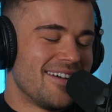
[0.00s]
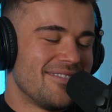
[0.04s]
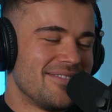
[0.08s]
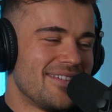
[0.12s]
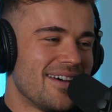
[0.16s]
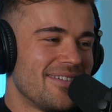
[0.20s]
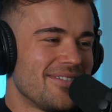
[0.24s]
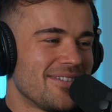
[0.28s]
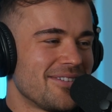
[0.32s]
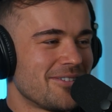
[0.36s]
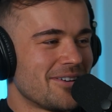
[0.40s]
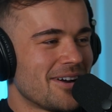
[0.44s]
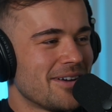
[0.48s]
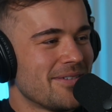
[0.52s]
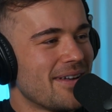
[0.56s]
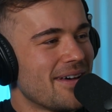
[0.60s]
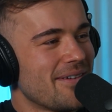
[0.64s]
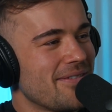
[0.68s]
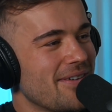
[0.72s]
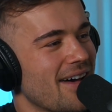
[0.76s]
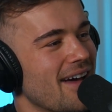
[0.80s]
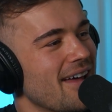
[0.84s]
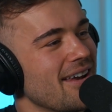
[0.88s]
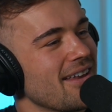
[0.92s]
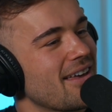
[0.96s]
I've
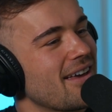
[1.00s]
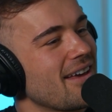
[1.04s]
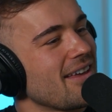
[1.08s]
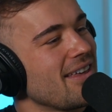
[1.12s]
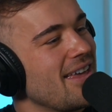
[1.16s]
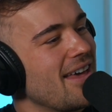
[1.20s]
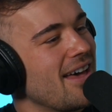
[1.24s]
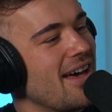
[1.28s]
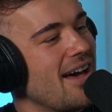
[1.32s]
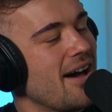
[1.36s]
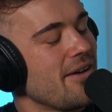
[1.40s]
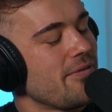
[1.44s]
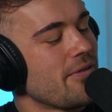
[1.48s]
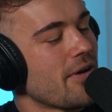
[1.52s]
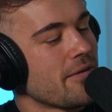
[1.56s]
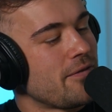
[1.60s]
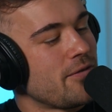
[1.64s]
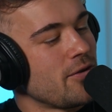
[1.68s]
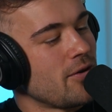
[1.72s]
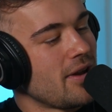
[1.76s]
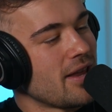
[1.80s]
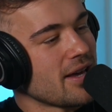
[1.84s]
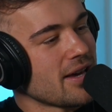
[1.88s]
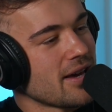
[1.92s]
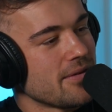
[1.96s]
never had I
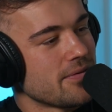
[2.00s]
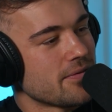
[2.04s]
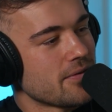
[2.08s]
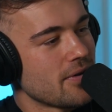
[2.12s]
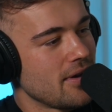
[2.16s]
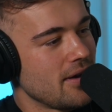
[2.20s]
feel like